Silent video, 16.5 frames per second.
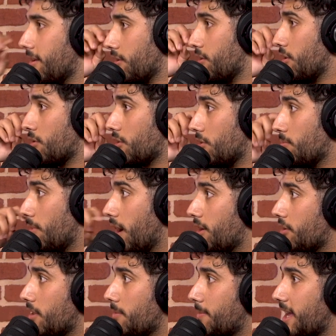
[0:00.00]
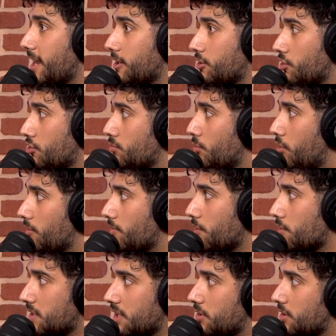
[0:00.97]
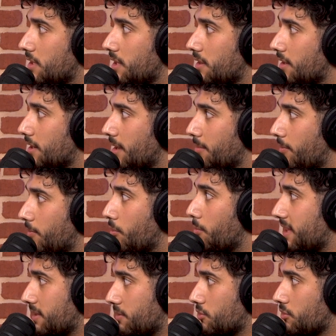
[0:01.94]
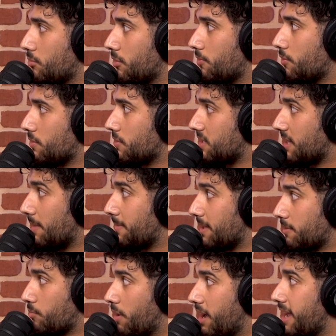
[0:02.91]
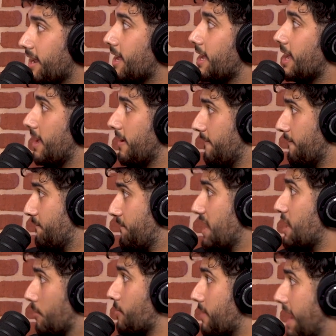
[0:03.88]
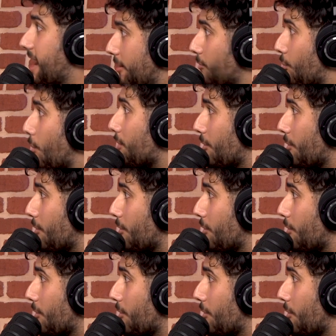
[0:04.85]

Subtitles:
You know, you might only be getting 2 more views than you did the day before, but that's 2 more views. Something's right. Figure out what